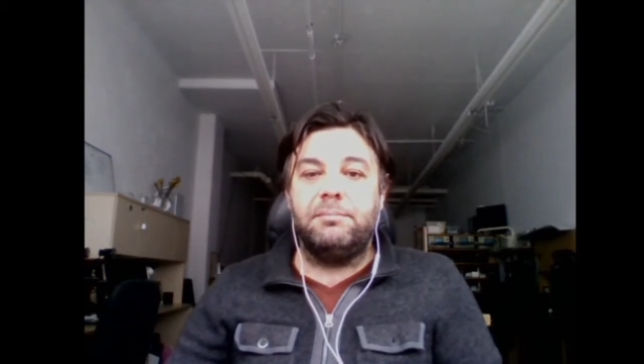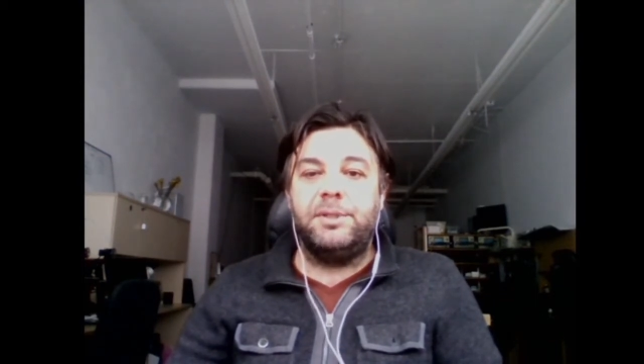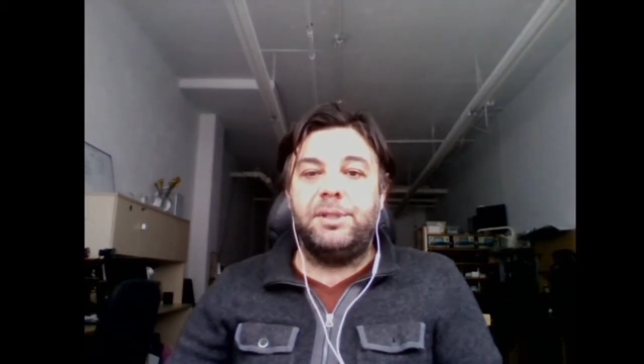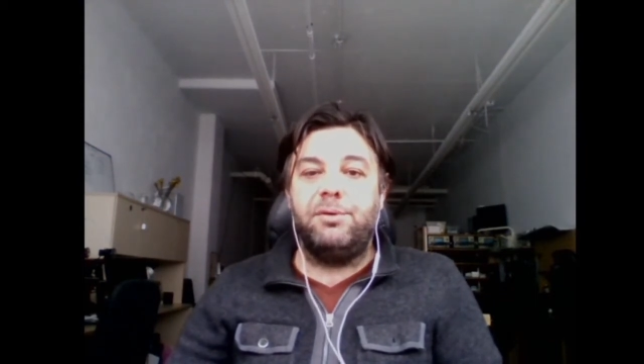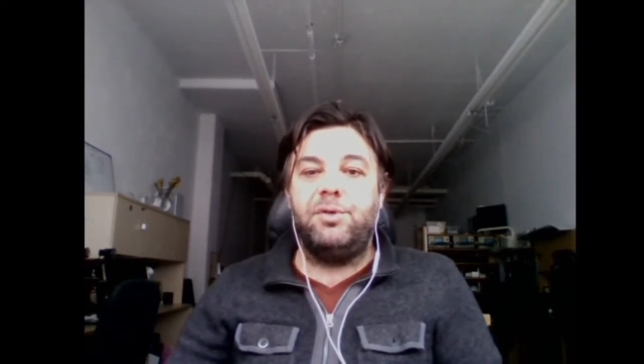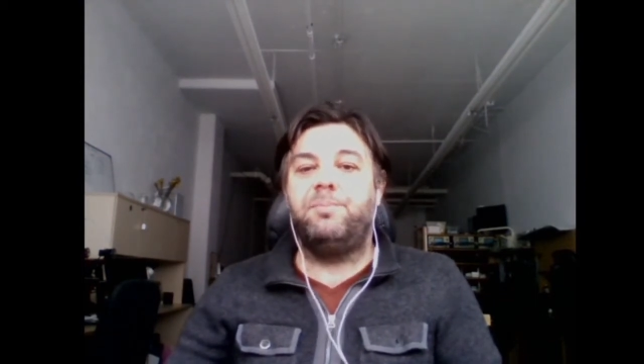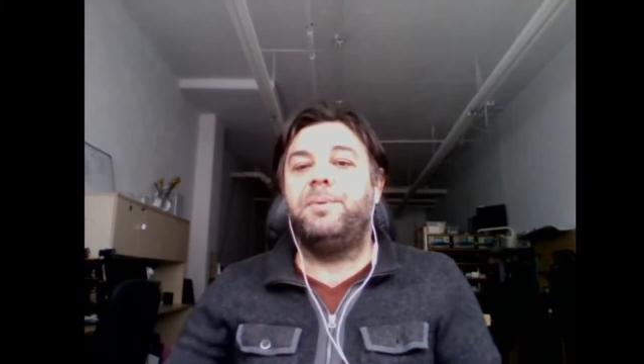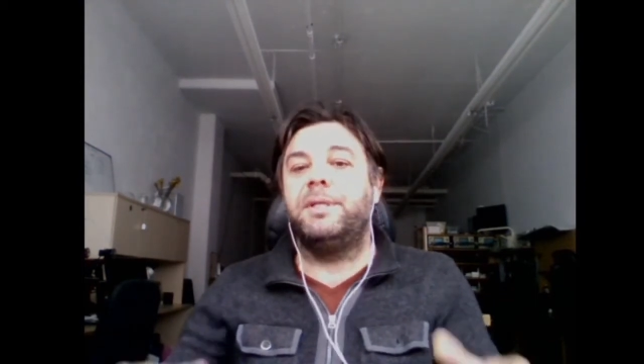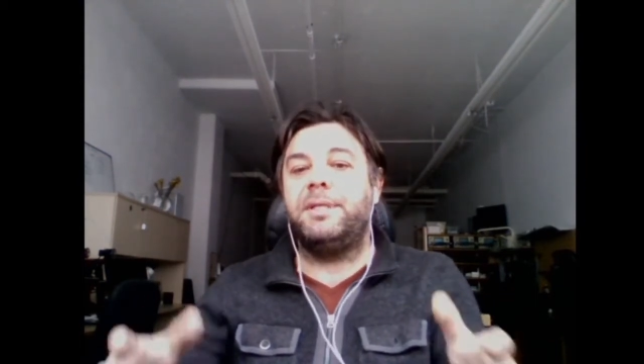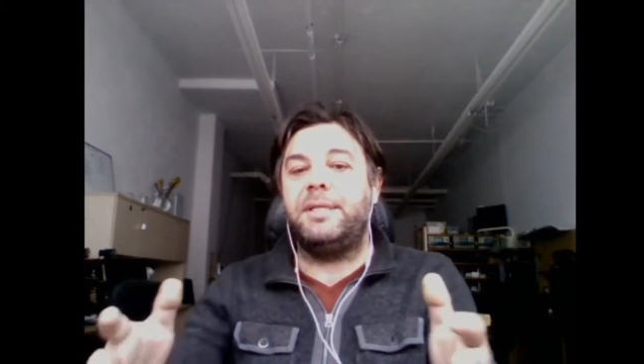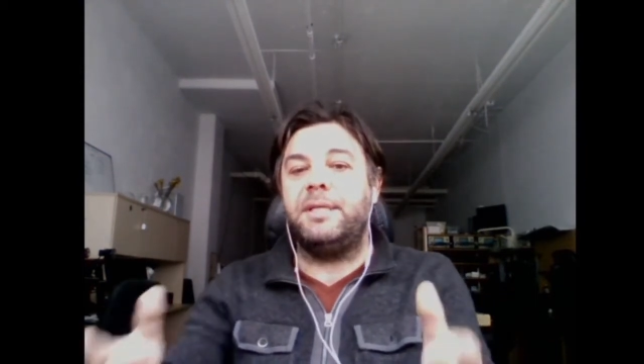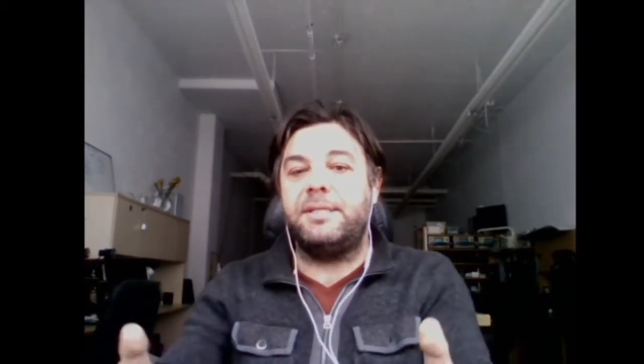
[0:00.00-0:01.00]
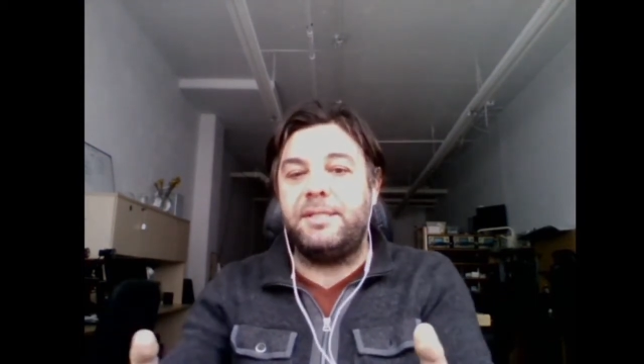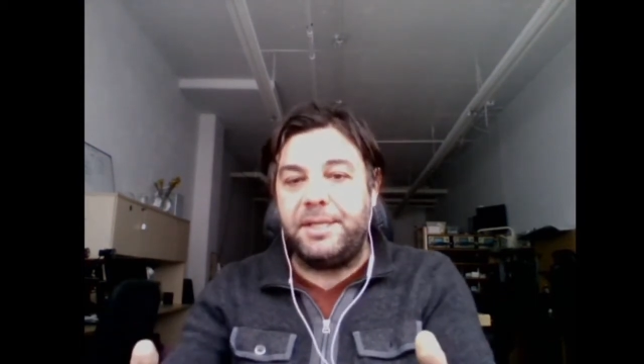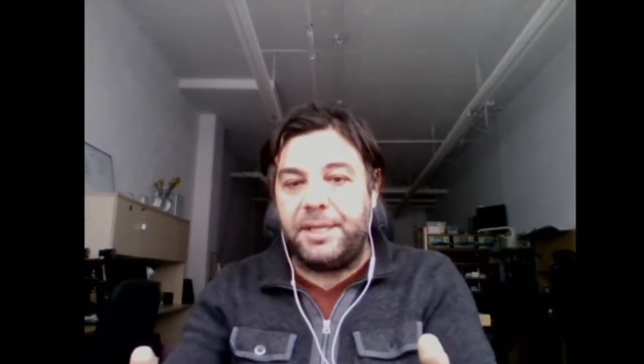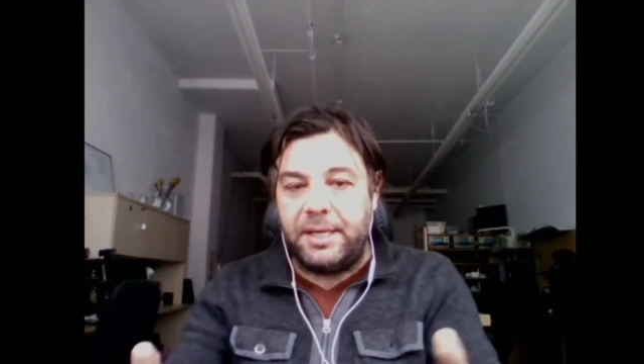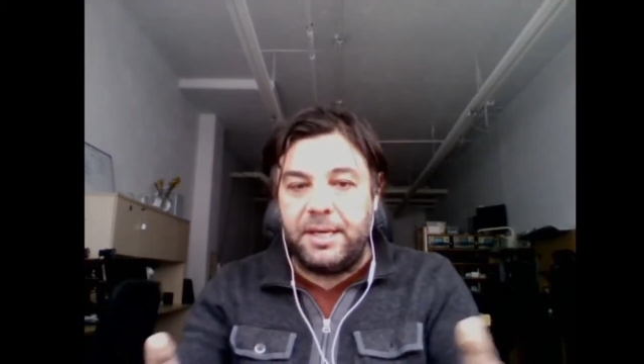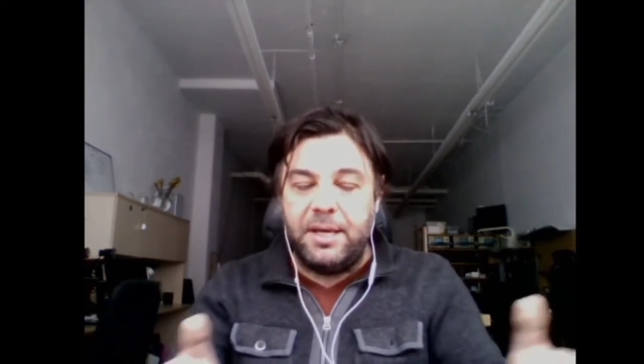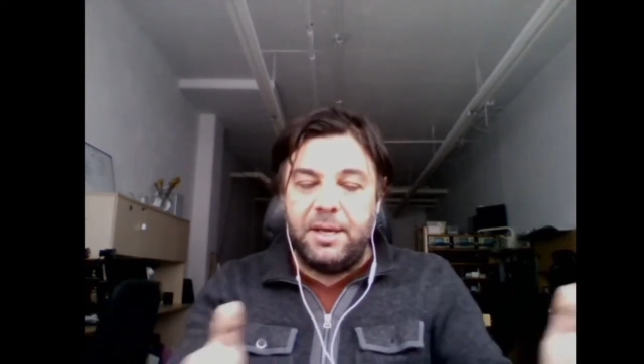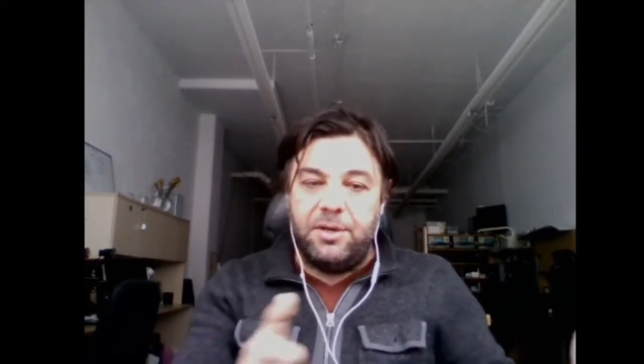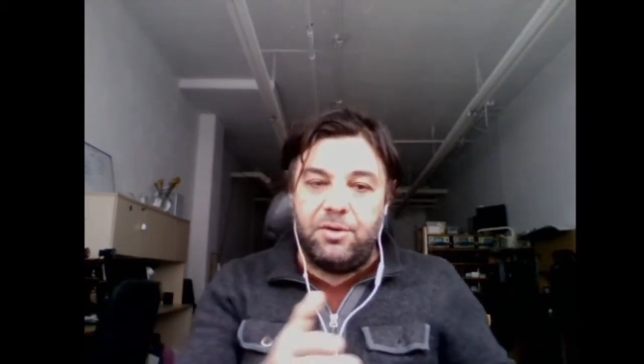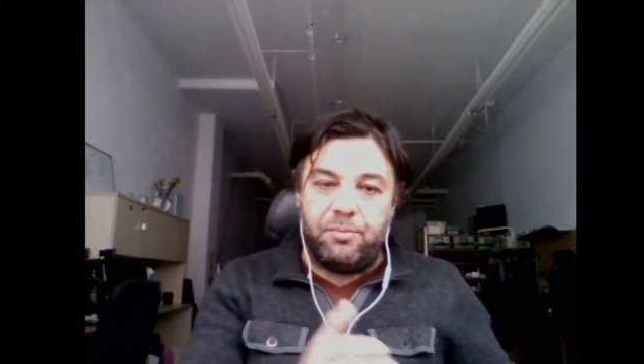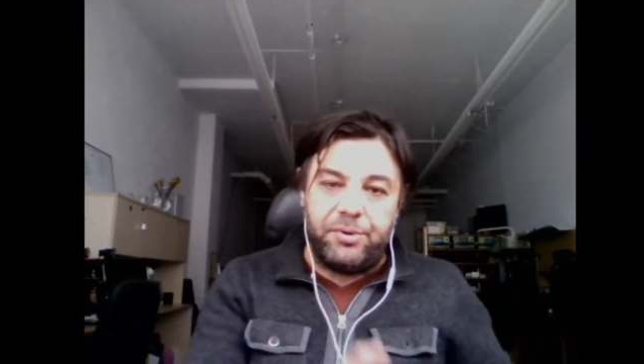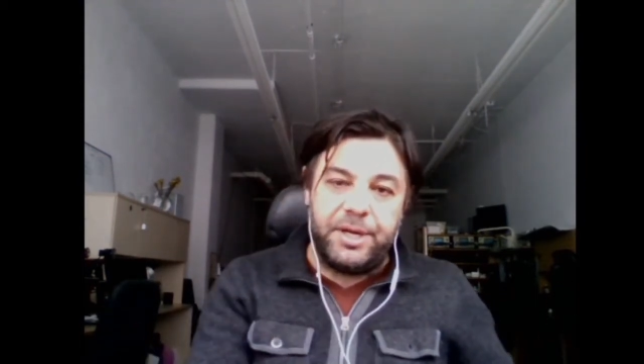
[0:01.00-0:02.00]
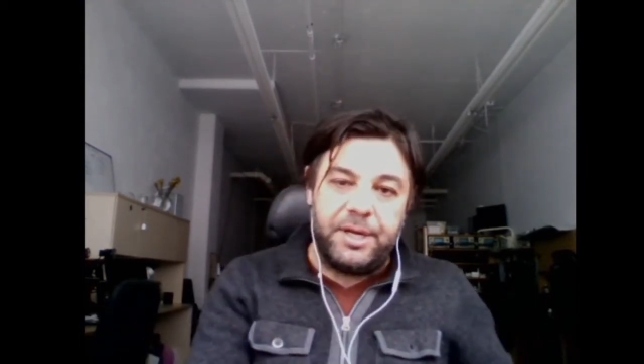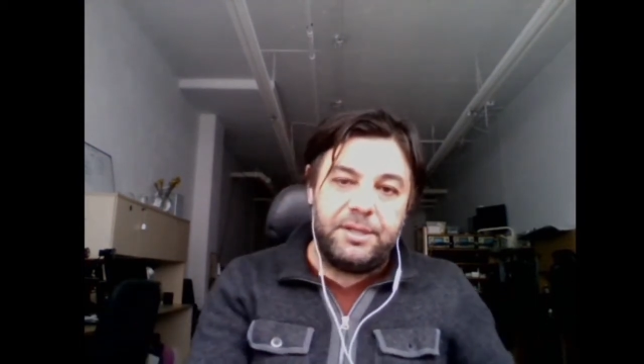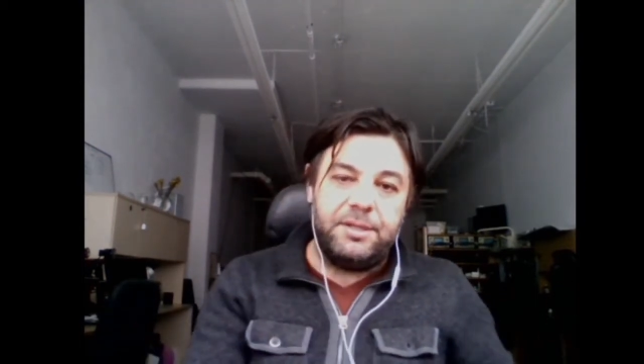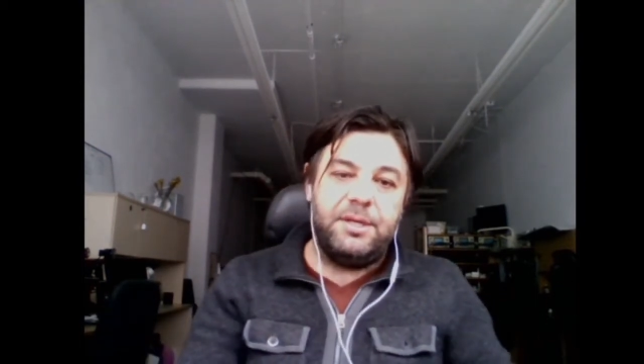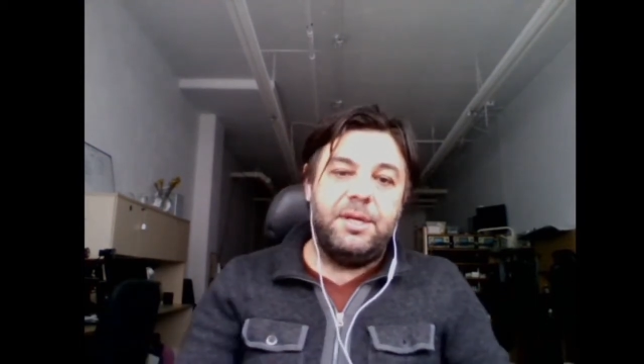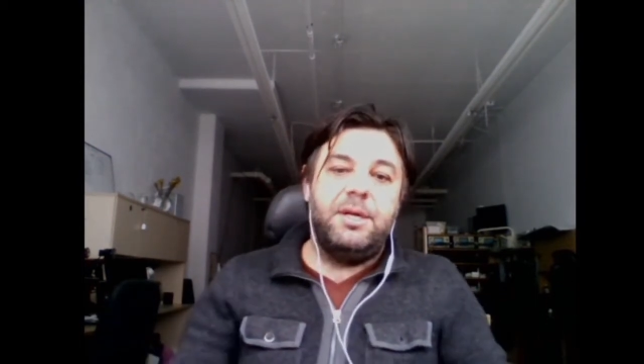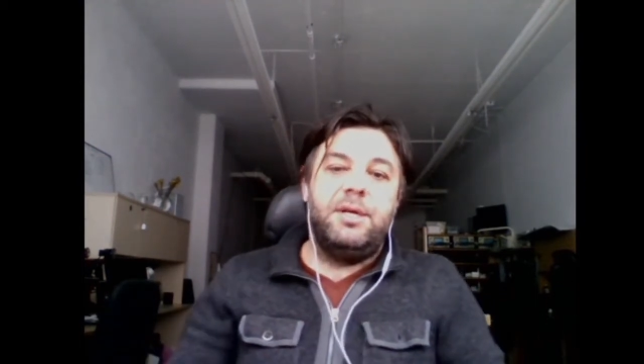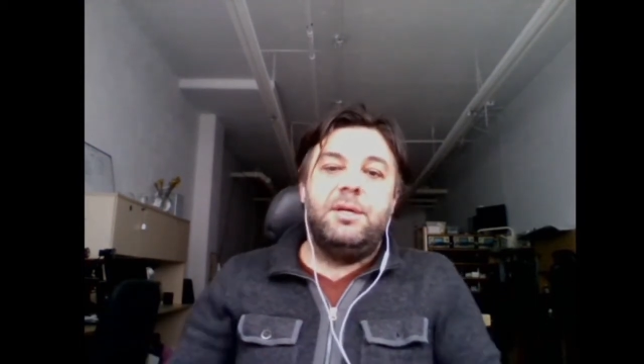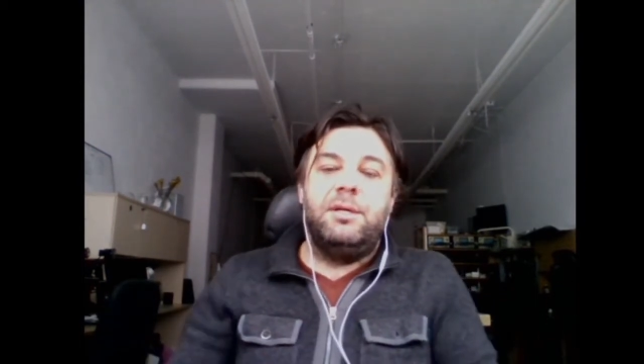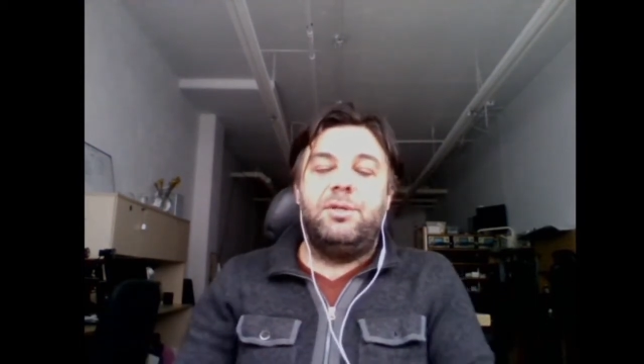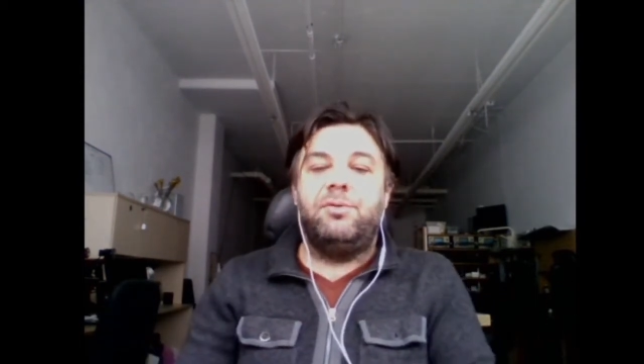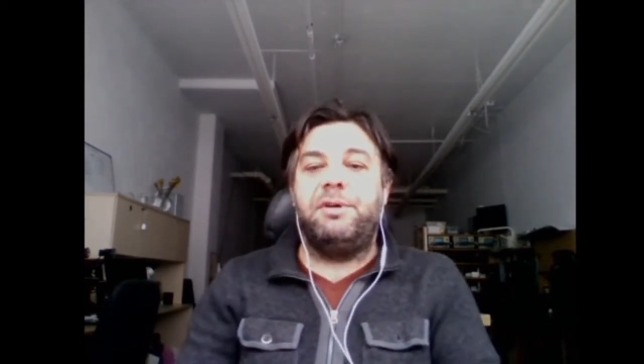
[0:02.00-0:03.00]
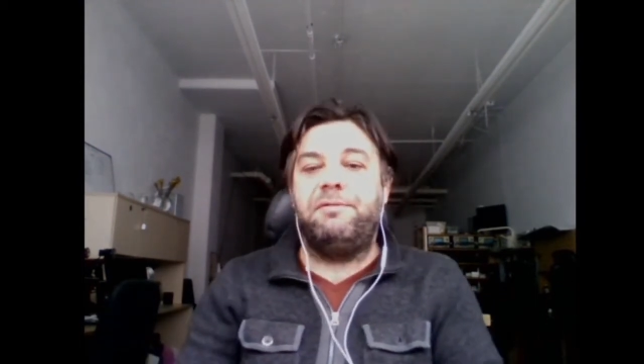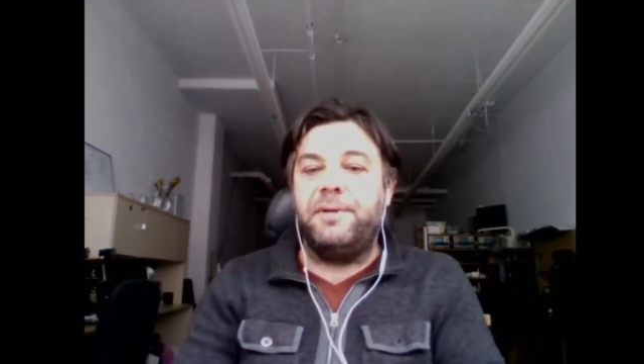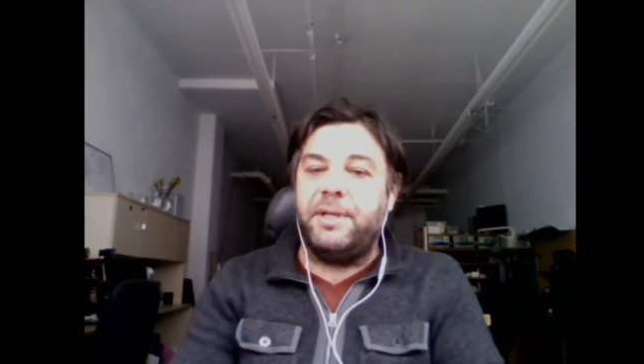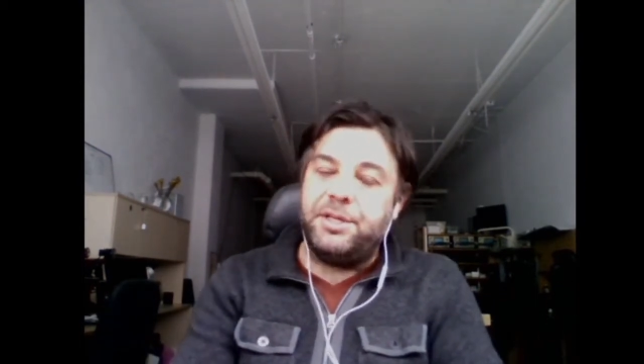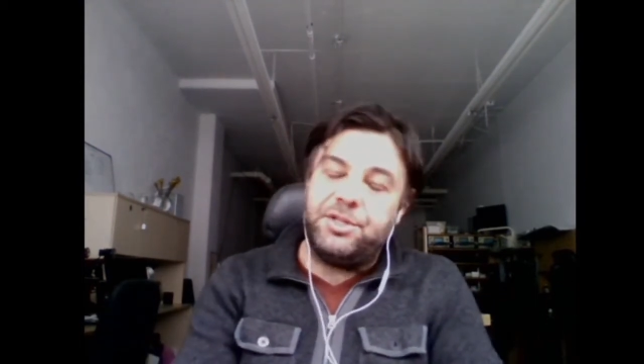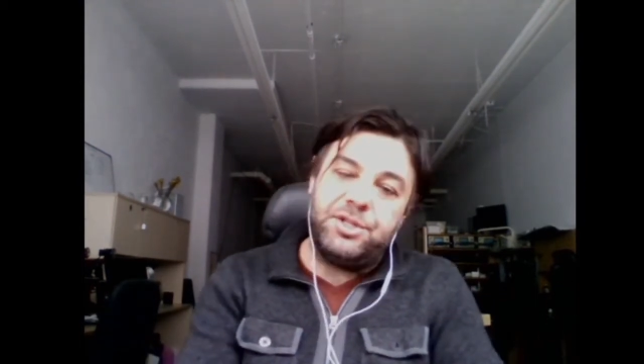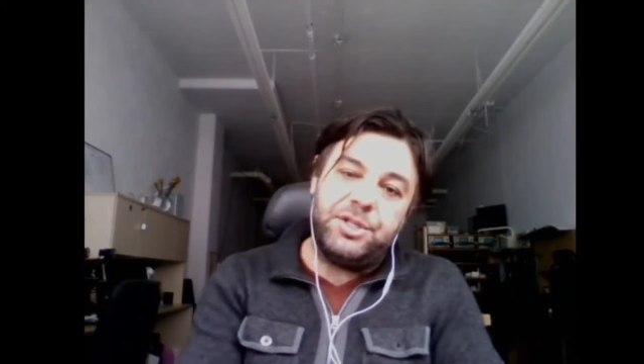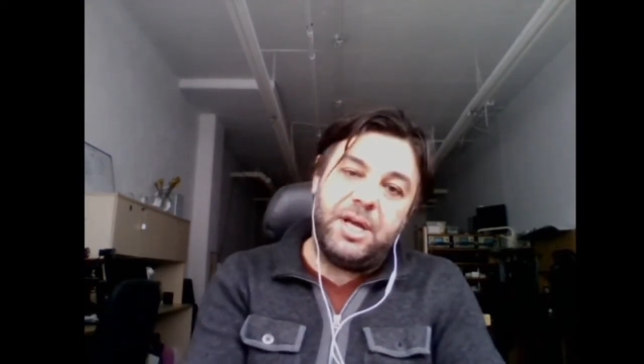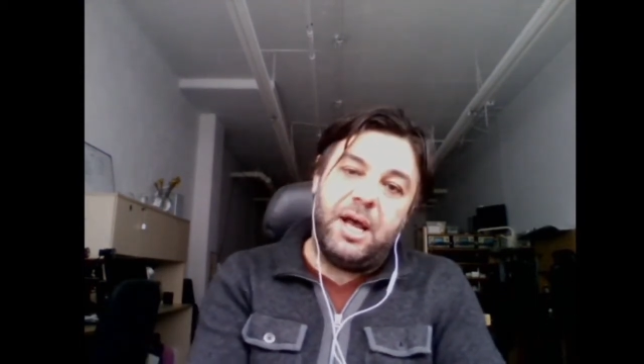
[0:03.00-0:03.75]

You know, you build it in a city, you bring it to a village.